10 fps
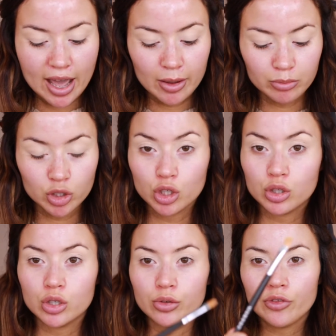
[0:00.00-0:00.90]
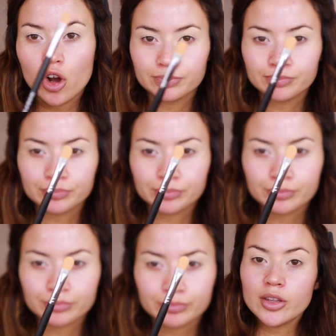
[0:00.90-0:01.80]
M224
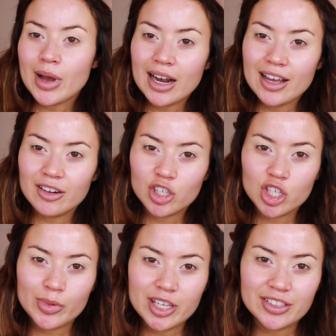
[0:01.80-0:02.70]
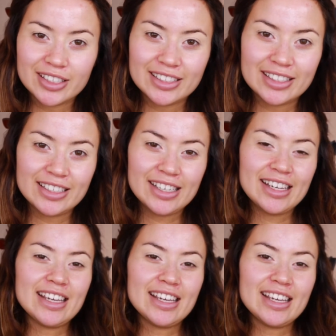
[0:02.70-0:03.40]
brush. The palette I'm going to be using today